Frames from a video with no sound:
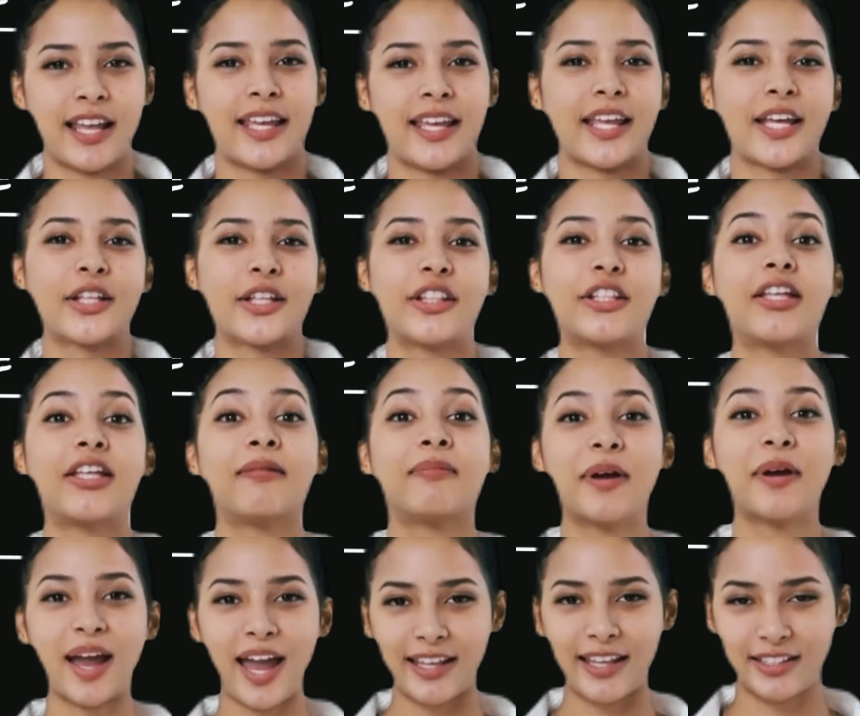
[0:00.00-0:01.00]
Each
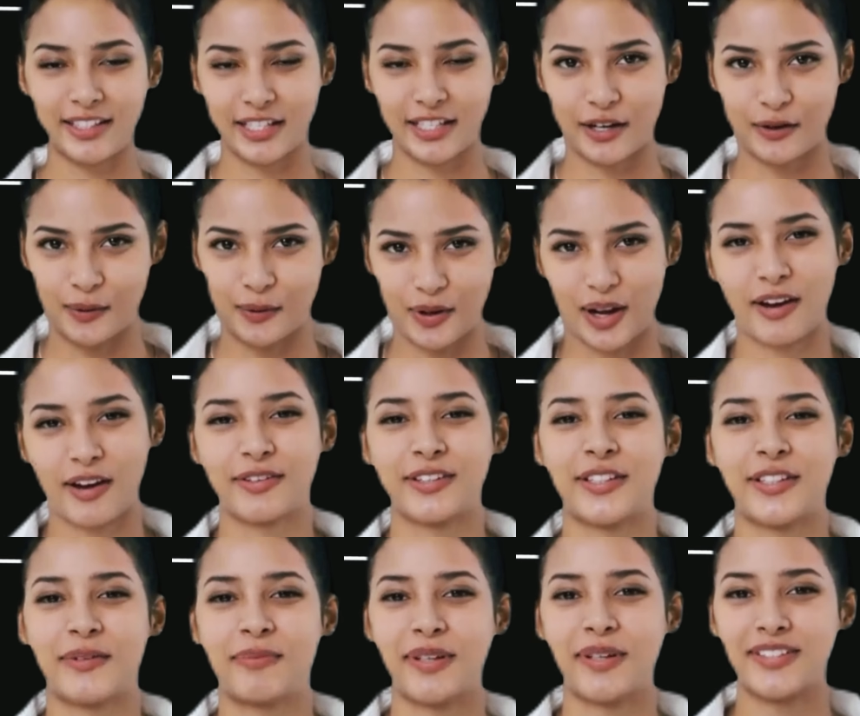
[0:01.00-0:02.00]
table entity will have a
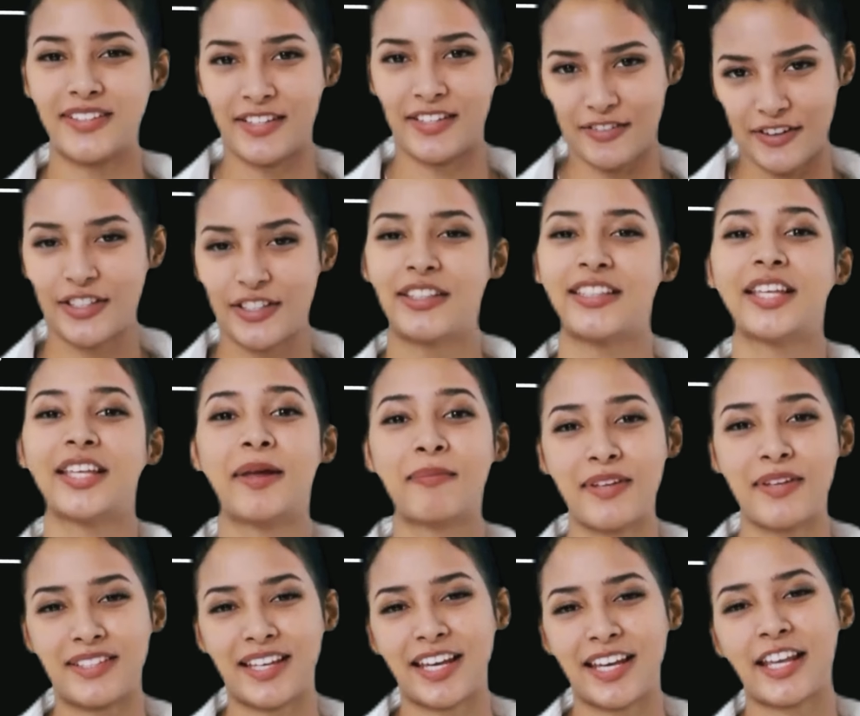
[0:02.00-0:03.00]
specific
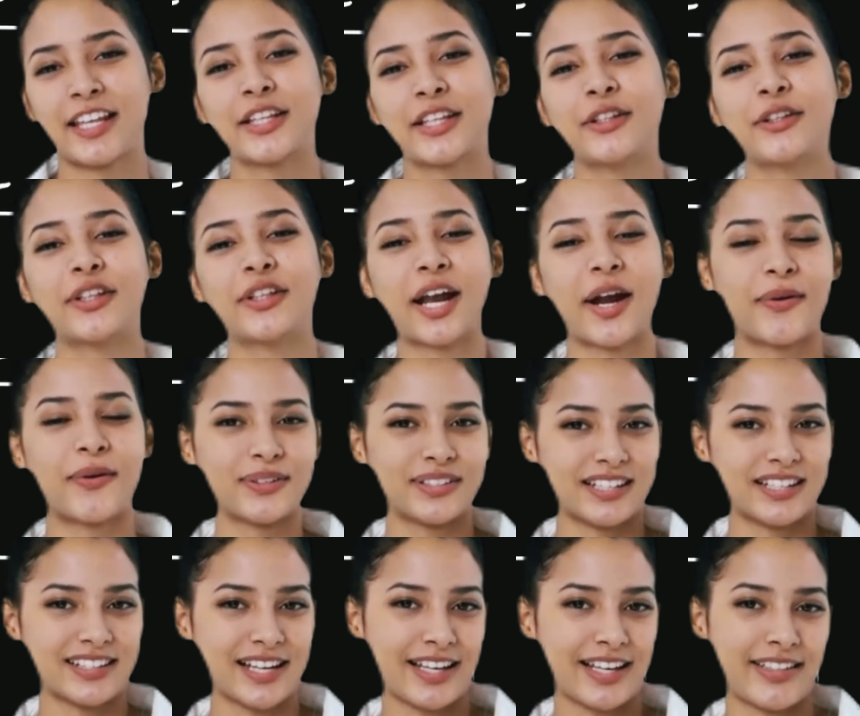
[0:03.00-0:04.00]
schema that each row
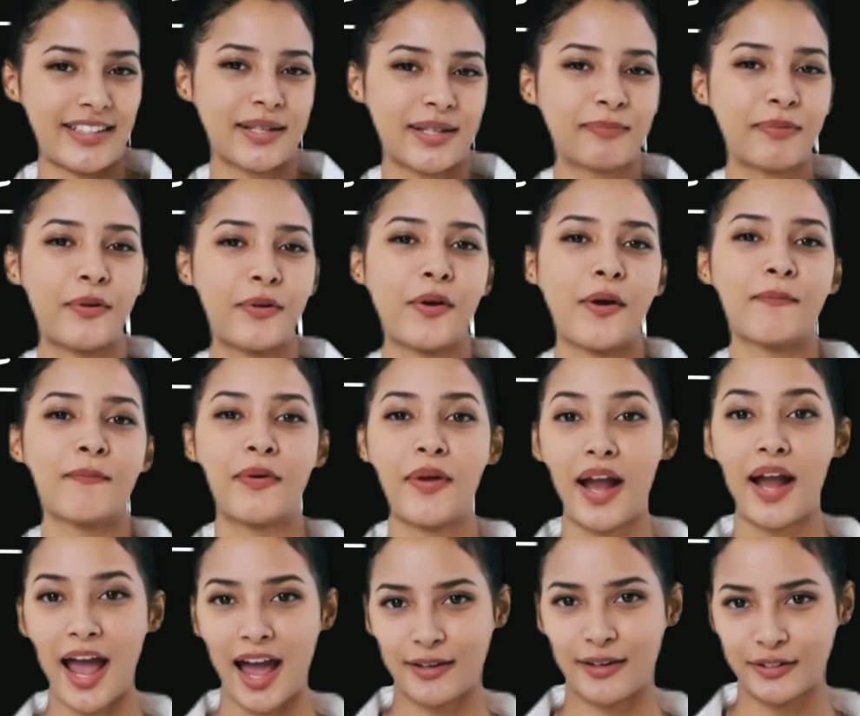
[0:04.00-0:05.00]
within that table will
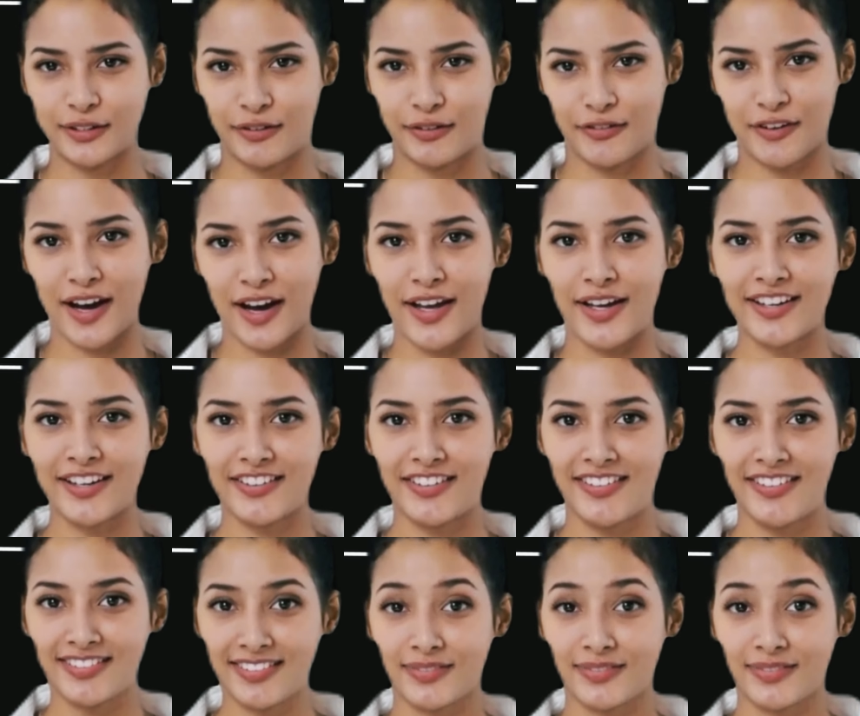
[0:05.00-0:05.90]
have to follow.